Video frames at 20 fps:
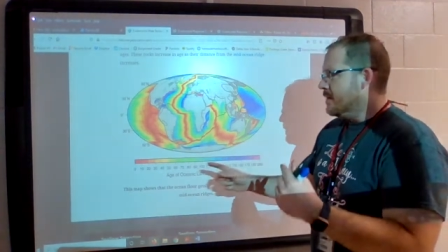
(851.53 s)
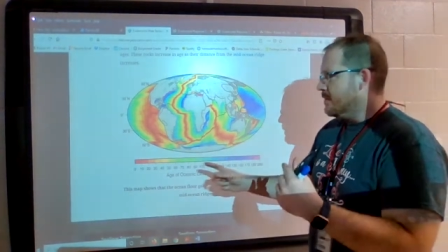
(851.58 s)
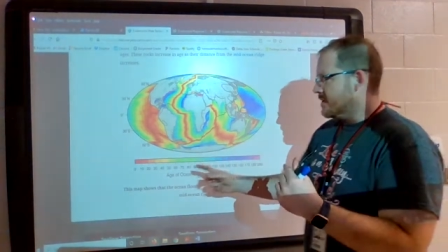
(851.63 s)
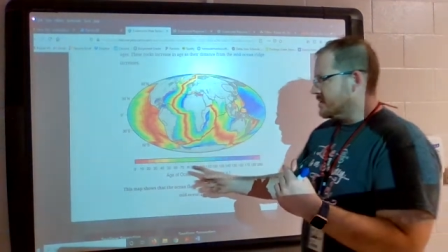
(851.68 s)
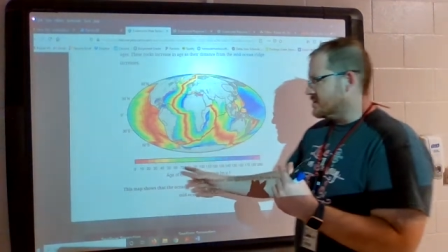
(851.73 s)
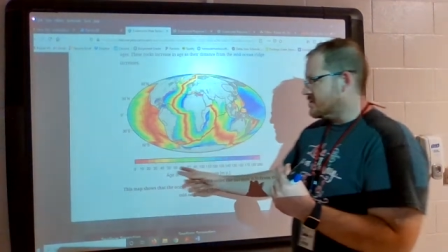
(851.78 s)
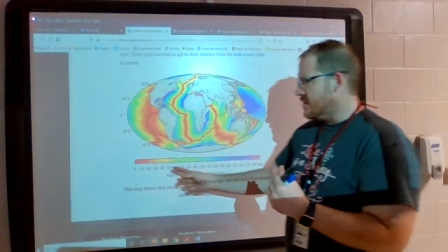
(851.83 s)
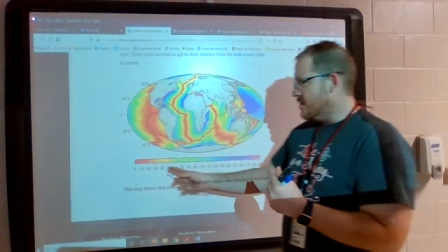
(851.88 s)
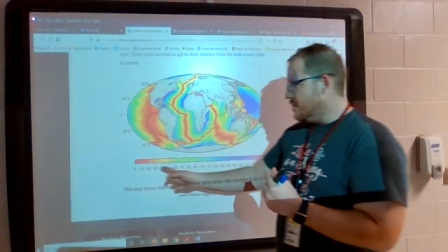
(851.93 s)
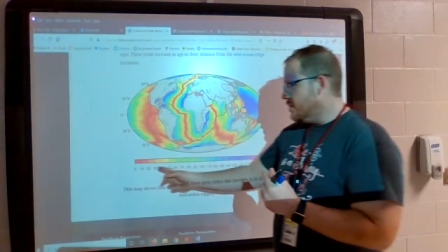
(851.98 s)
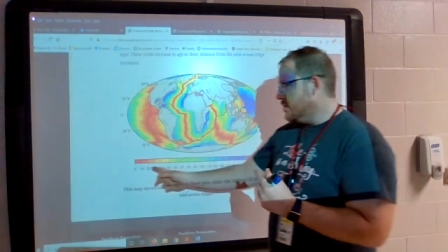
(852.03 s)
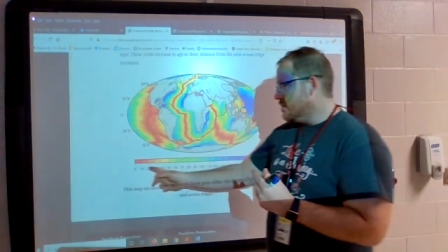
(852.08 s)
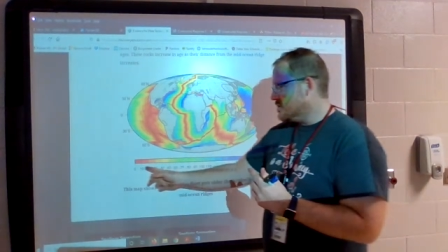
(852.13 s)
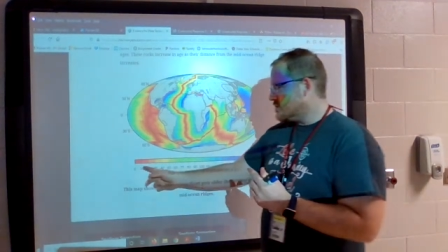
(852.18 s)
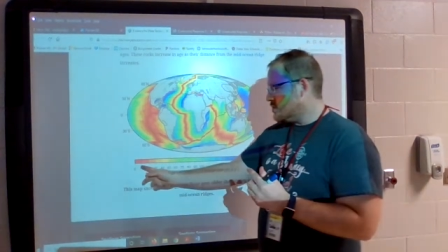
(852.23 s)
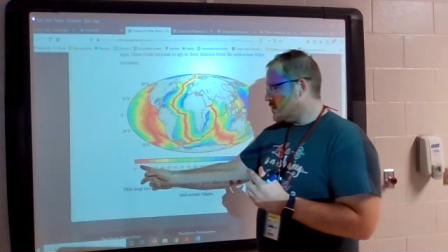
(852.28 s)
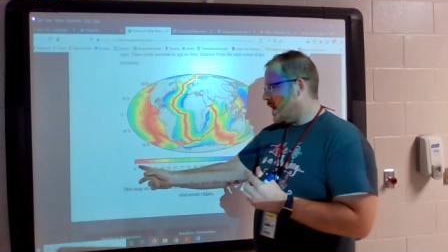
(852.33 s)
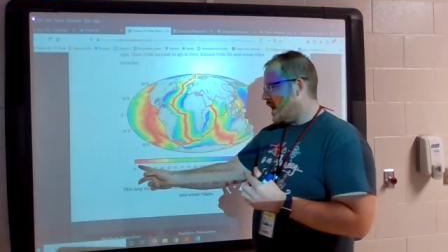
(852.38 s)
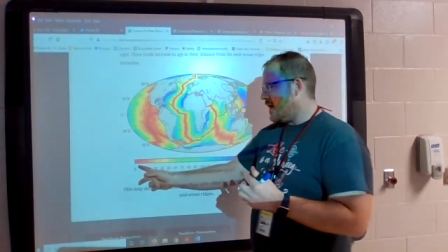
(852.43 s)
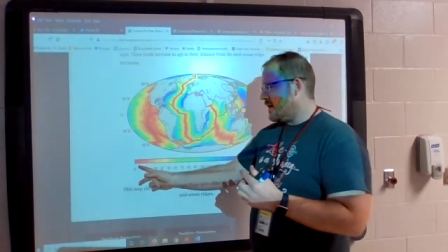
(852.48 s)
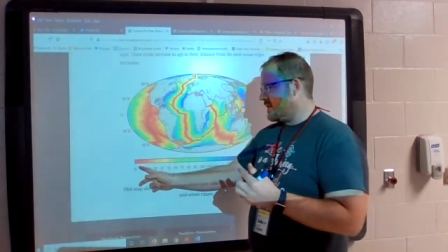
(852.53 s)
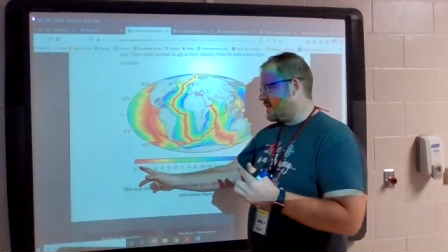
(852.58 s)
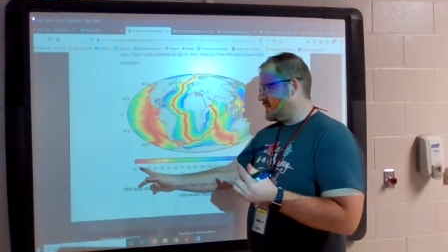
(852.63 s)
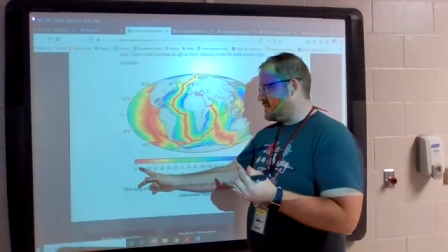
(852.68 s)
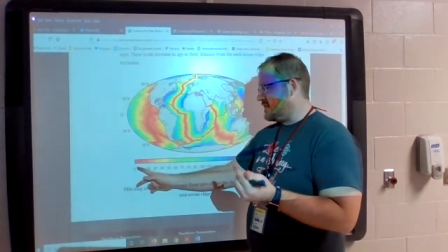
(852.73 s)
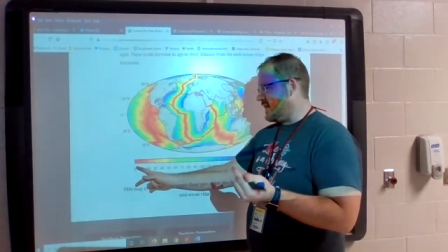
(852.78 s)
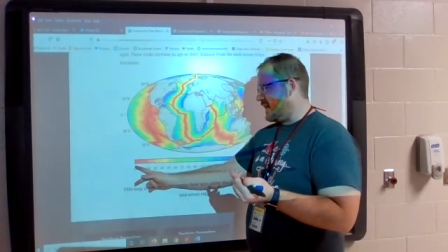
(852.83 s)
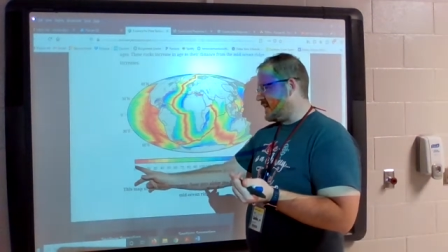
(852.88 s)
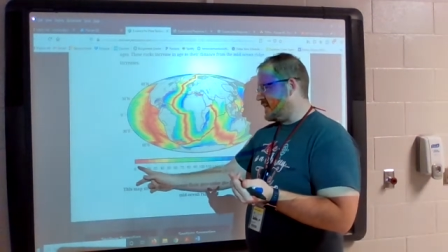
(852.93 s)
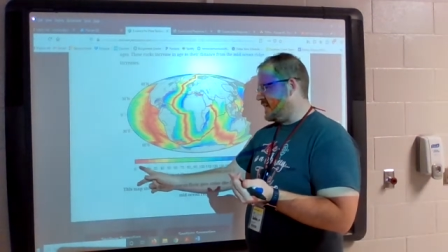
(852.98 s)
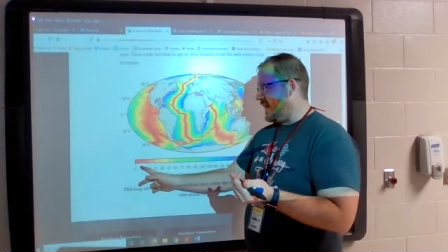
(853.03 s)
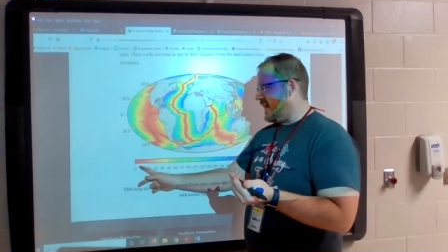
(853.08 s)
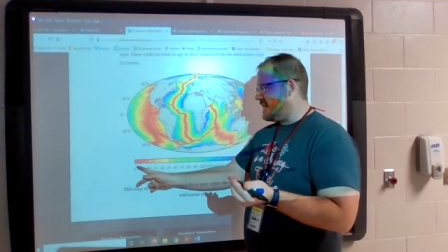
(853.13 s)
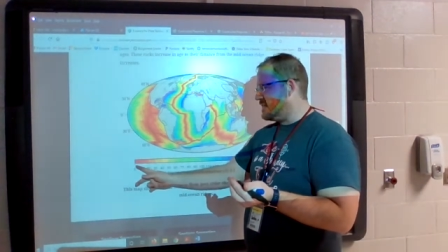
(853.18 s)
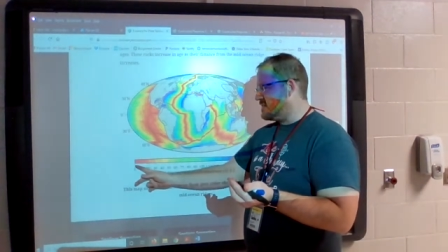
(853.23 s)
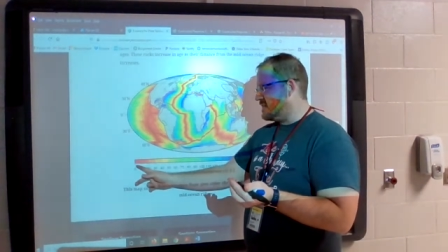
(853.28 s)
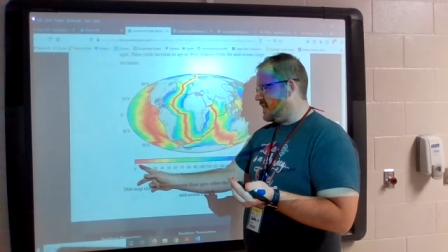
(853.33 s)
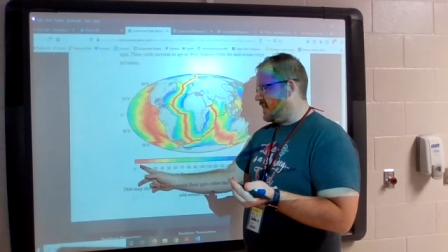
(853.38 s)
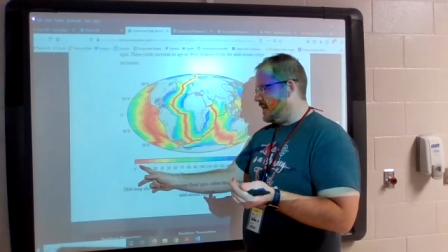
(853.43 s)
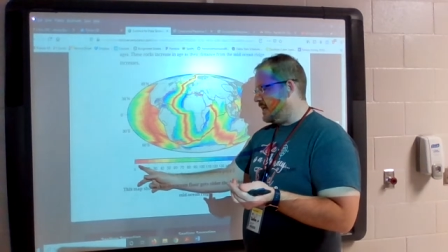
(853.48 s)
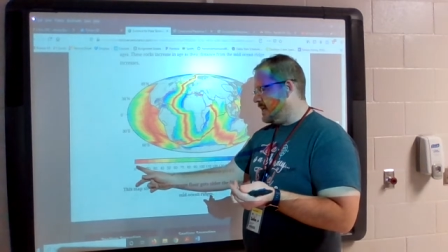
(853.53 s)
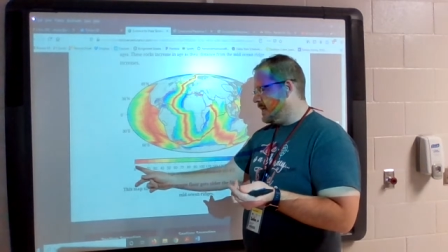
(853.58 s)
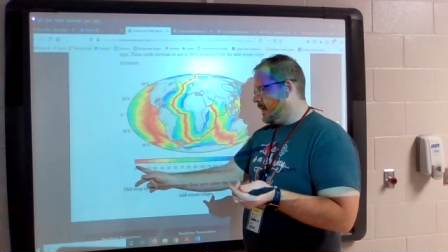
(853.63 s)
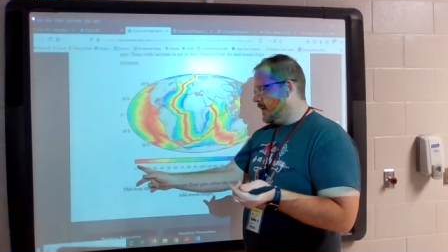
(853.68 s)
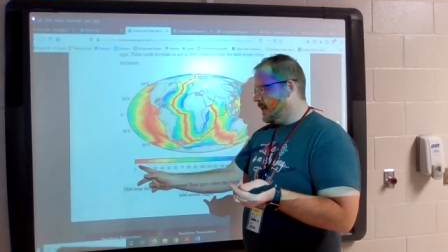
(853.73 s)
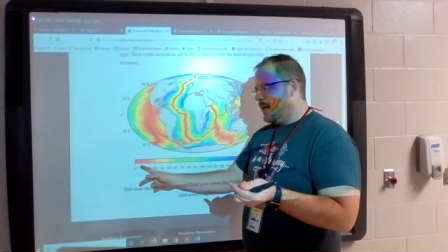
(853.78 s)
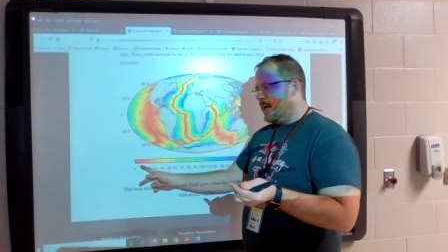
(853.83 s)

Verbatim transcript: Because the newest rock that's like less than